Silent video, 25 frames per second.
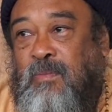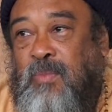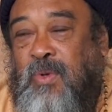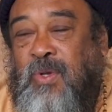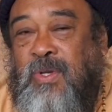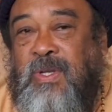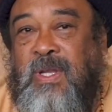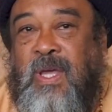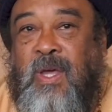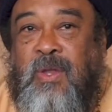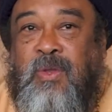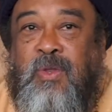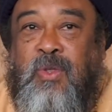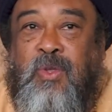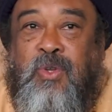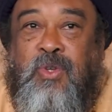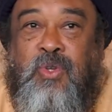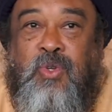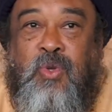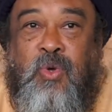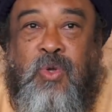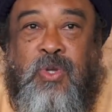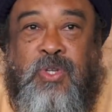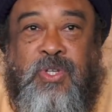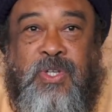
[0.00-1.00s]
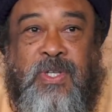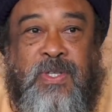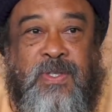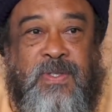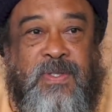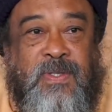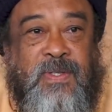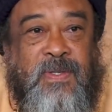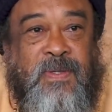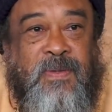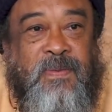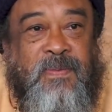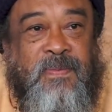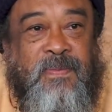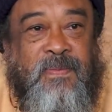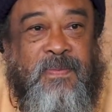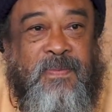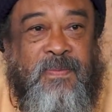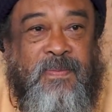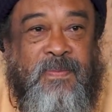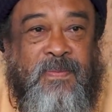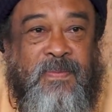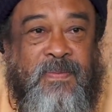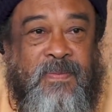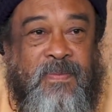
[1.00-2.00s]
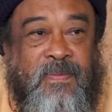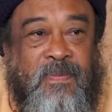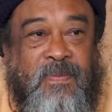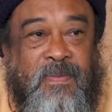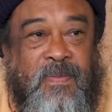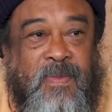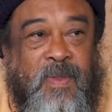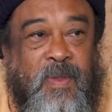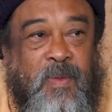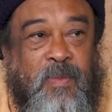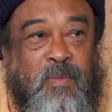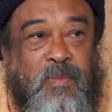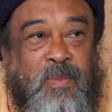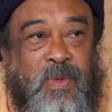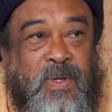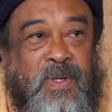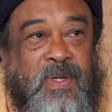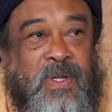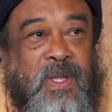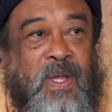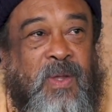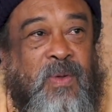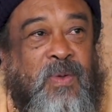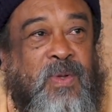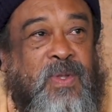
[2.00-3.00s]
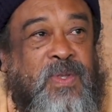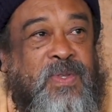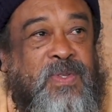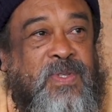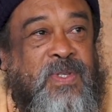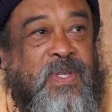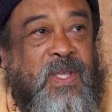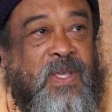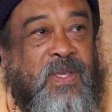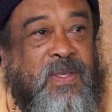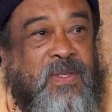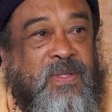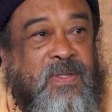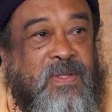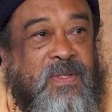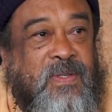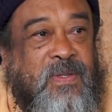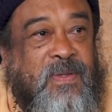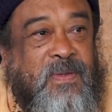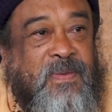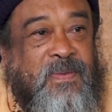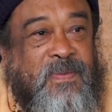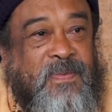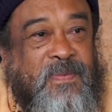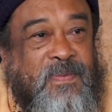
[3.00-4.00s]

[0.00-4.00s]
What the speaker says: Put down your torches, put down the sticks,